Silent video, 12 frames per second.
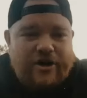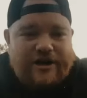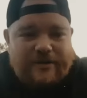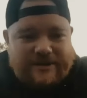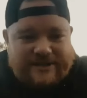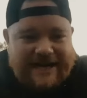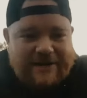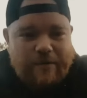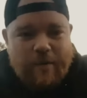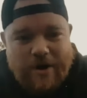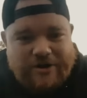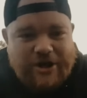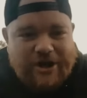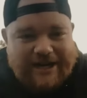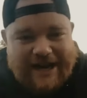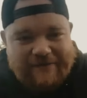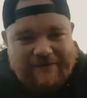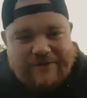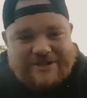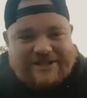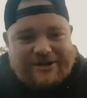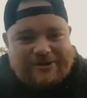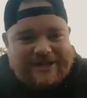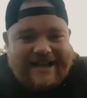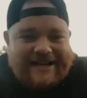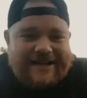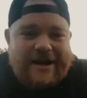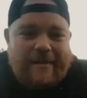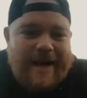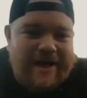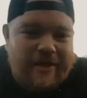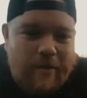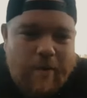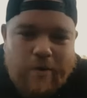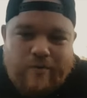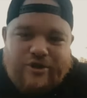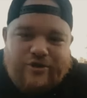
good. It was that he worked on it every single day. He didn't come out of the womb